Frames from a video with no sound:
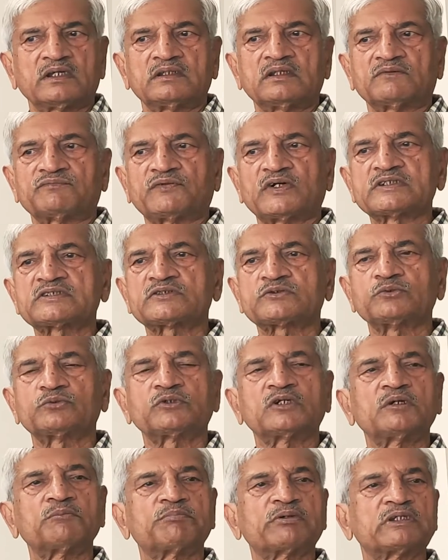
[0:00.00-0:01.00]

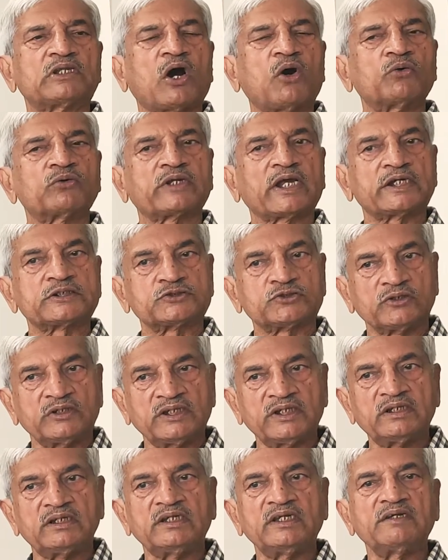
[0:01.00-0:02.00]
without
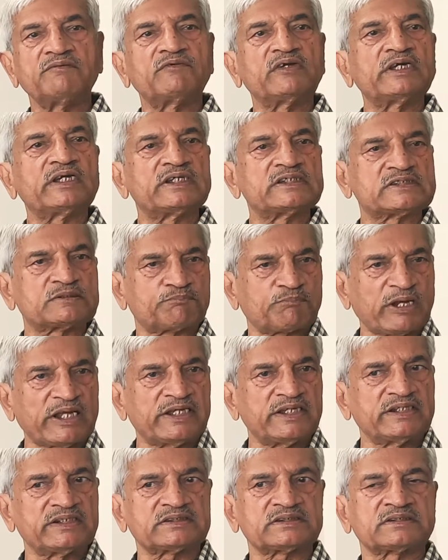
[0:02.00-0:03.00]
actually leaving his
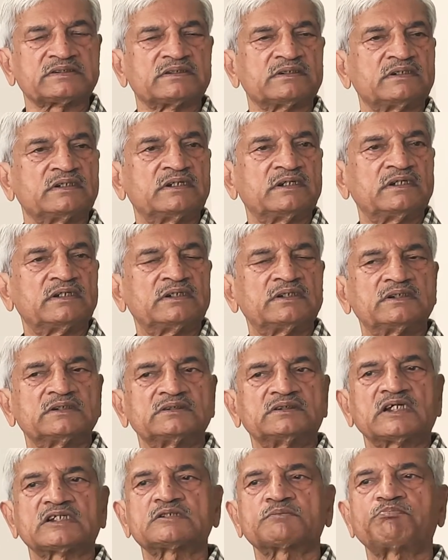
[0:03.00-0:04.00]
place
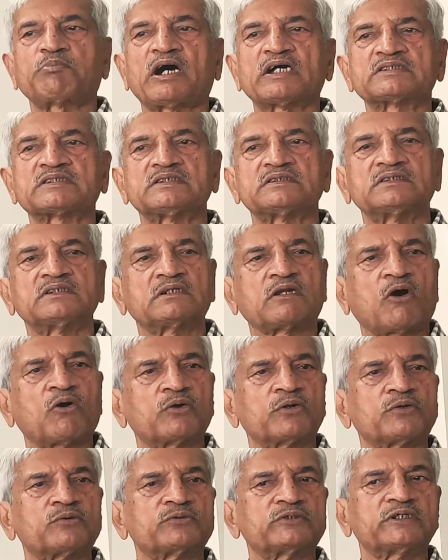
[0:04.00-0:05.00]
just passes it
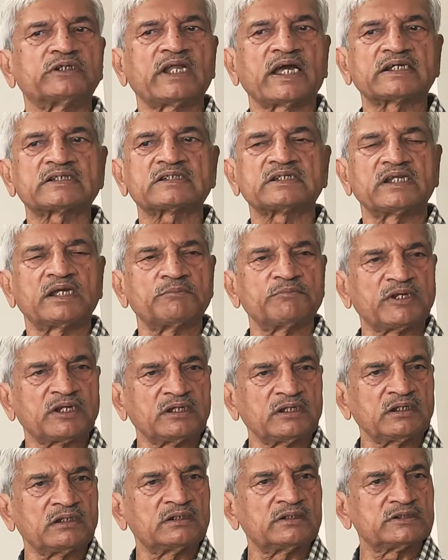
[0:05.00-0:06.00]
on to the next
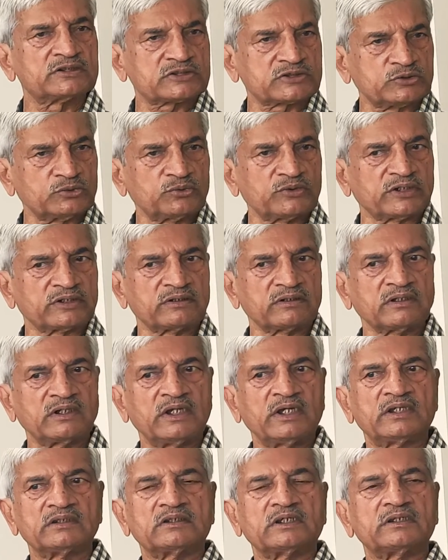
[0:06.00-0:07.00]
neighboring student.
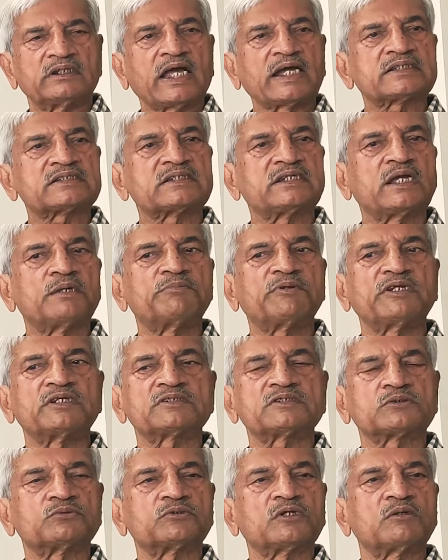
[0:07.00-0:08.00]
The next neighboring
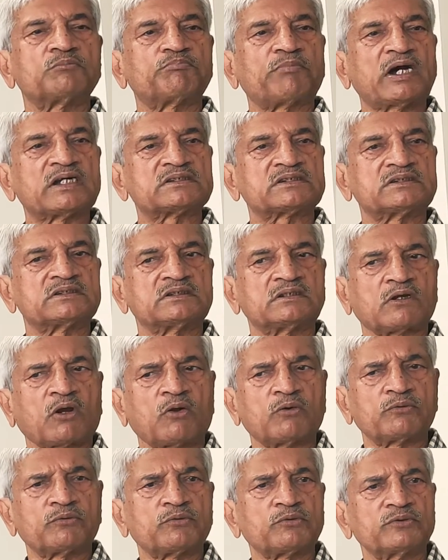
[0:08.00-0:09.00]
student passes it
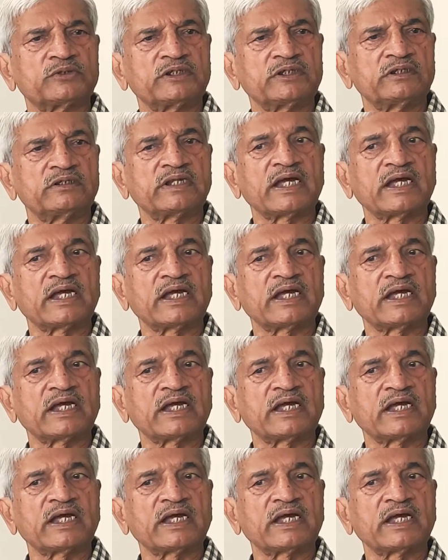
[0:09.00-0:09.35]
on to the